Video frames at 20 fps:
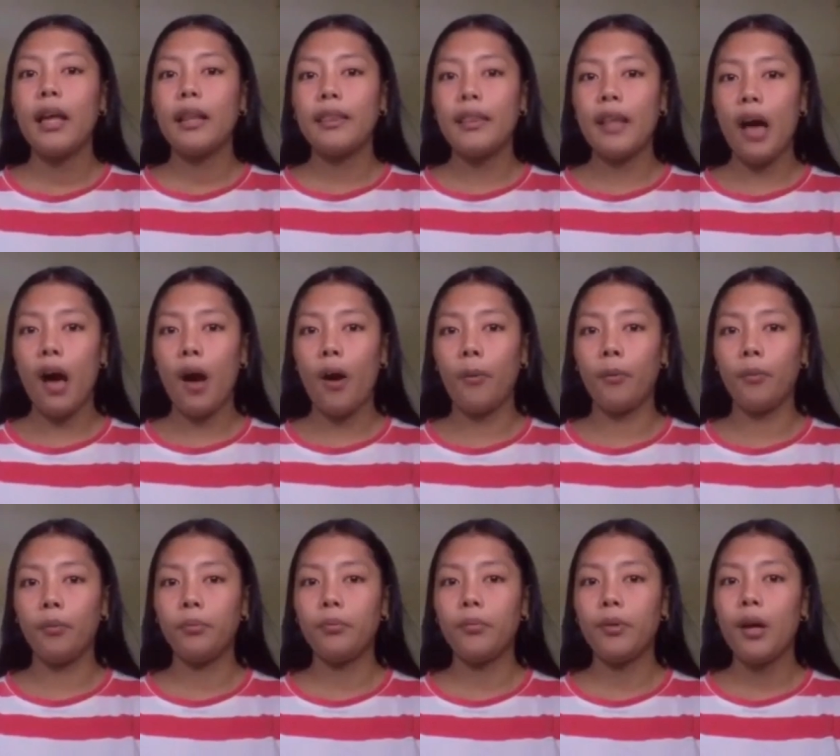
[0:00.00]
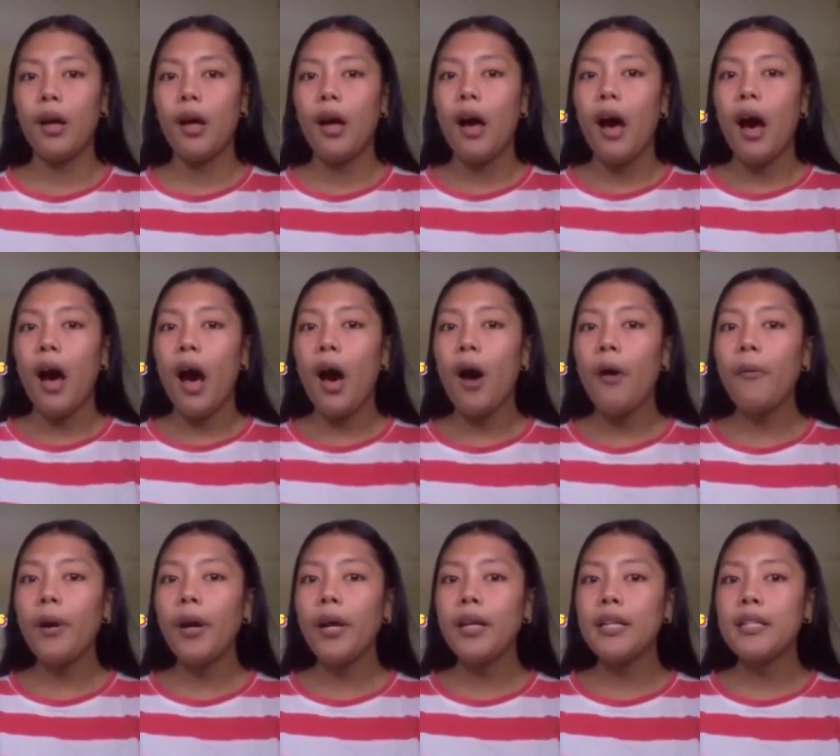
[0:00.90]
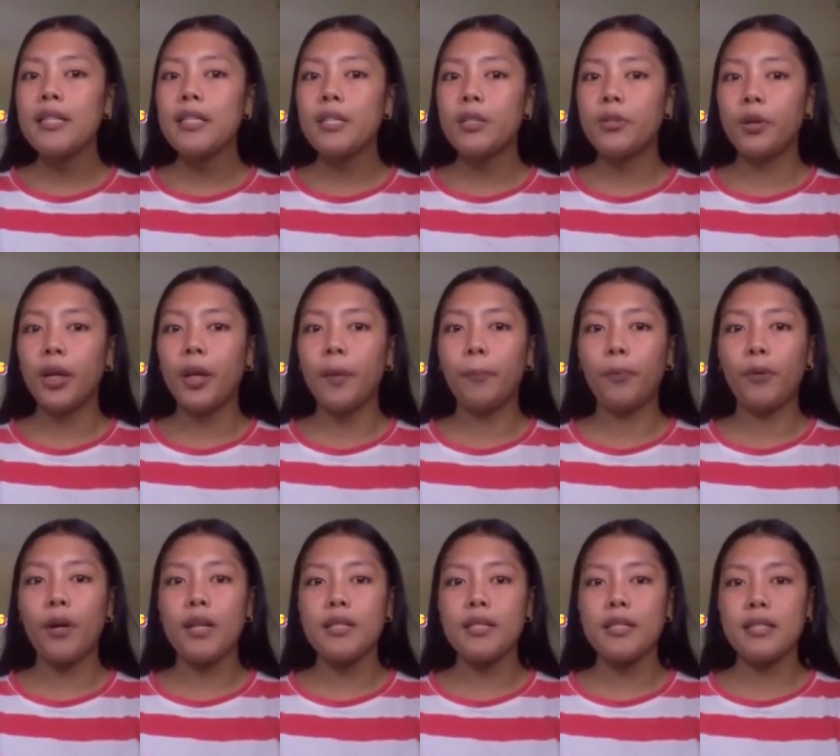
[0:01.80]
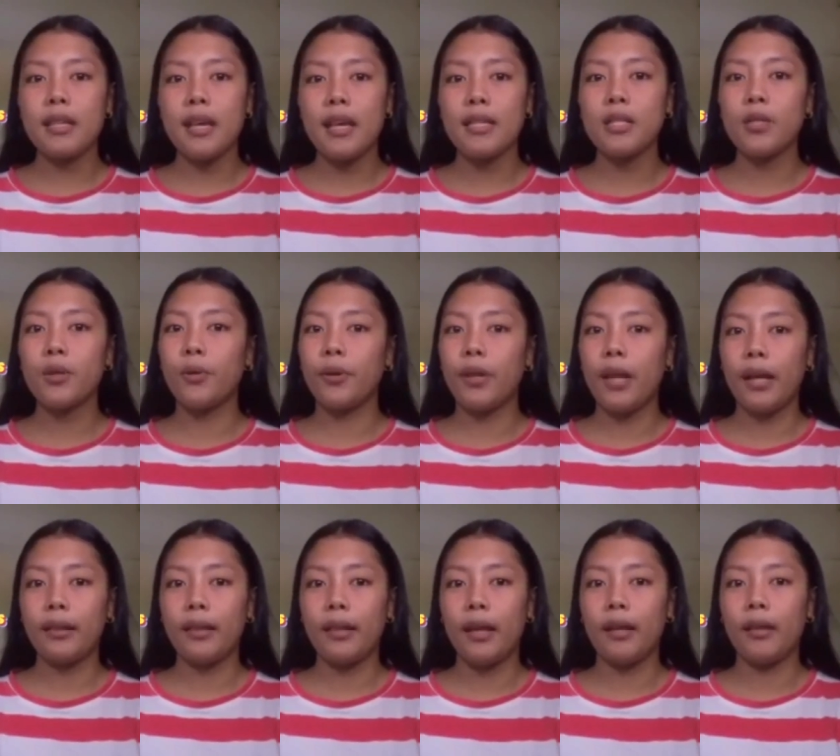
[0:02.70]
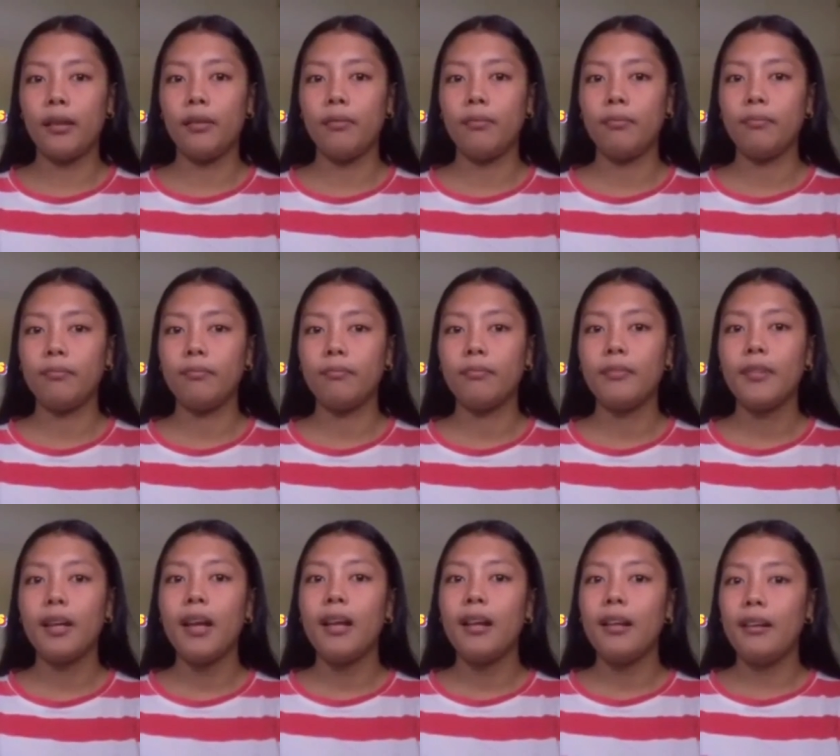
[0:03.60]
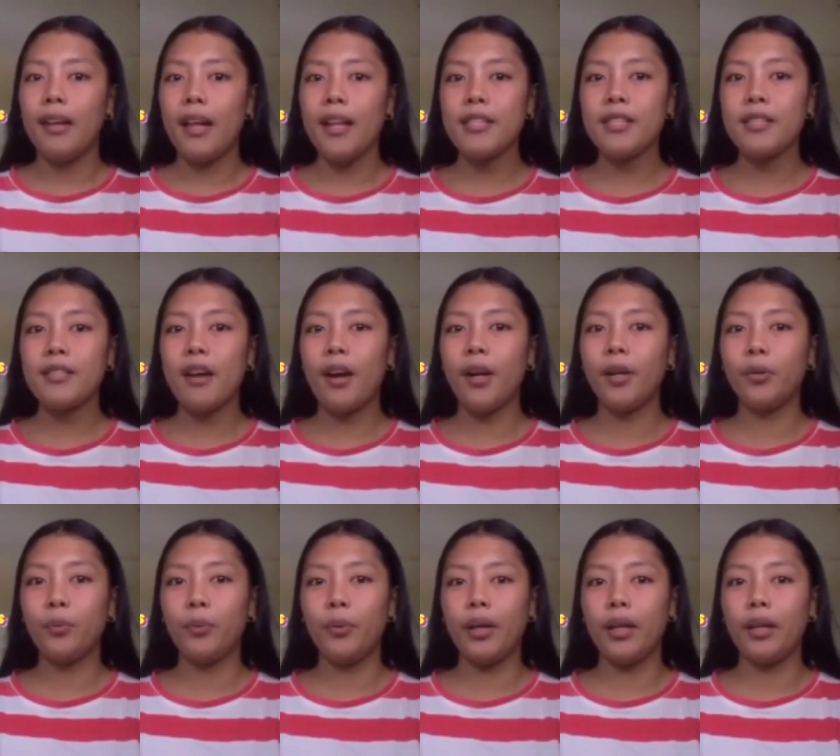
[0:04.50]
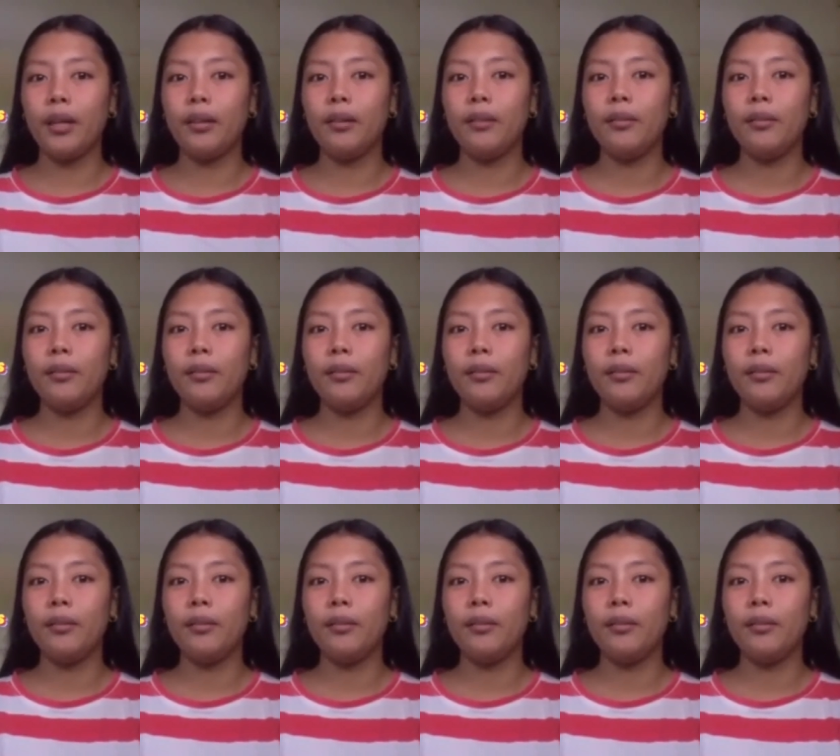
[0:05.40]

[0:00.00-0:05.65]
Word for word: Now, how are these three processes connected? Let's start with